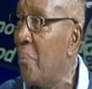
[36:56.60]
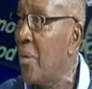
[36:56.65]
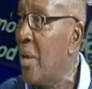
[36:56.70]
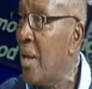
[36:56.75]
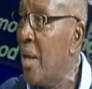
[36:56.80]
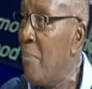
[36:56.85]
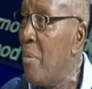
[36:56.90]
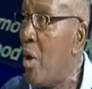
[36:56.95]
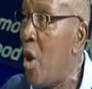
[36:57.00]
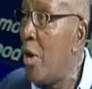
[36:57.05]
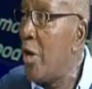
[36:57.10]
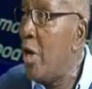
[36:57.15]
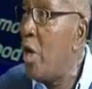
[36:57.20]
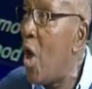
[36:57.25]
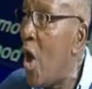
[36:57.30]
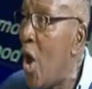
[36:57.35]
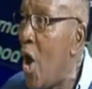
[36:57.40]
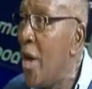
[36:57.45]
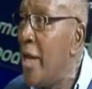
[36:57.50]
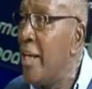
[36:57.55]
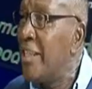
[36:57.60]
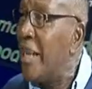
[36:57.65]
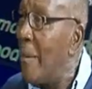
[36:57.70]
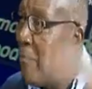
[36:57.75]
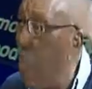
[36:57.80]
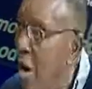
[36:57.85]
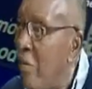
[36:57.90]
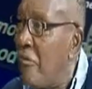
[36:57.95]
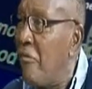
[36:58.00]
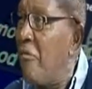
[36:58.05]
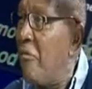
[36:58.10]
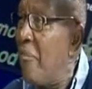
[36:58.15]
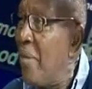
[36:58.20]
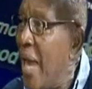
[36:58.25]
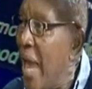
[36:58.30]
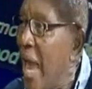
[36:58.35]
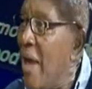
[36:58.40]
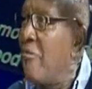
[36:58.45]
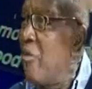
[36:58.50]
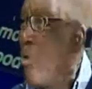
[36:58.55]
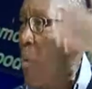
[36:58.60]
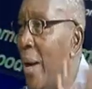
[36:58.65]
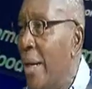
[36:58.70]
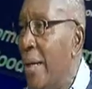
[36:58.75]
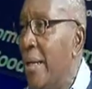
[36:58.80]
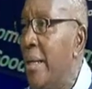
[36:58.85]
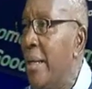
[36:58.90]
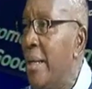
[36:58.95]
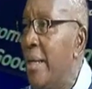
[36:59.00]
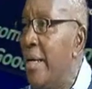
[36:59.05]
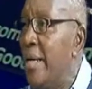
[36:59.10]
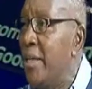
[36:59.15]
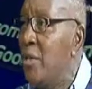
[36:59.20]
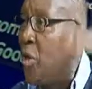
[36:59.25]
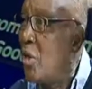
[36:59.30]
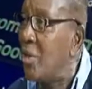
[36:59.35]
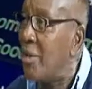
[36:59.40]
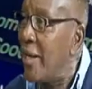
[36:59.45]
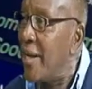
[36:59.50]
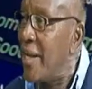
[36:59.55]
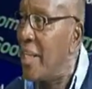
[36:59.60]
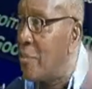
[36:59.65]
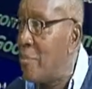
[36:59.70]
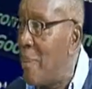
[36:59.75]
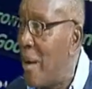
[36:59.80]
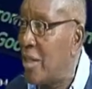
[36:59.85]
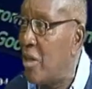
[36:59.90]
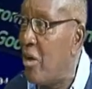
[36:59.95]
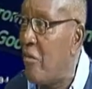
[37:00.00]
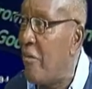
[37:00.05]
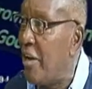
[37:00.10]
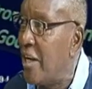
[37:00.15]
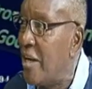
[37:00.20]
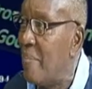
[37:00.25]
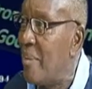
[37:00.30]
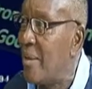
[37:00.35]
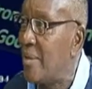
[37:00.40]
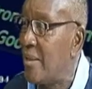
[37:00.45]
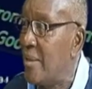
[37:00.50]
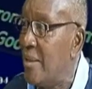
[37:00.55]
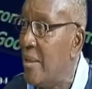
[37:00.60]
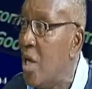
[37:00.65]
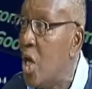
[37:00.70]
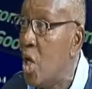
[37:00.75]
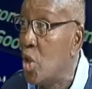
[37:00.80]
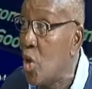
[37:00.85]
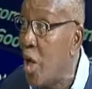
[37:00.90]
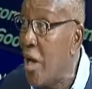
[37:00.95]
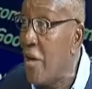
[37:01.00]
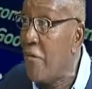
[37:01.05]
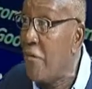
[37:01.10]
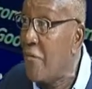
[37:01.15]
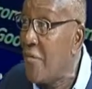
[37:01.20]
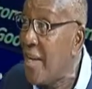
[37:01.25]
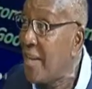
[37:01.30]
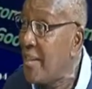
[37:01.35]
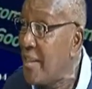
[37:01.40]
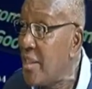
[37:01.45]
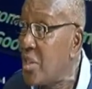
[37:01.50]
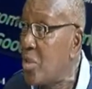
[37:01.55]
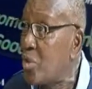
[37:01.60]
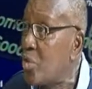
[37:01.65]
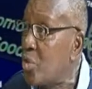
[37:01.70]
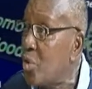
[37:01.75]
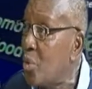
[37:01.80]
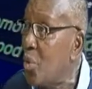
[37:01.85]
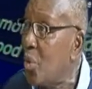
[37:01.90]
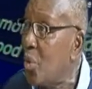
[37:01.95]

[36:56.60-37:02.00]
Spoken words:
Because the law is above everyone. It's not a respect of any person. So if this is true,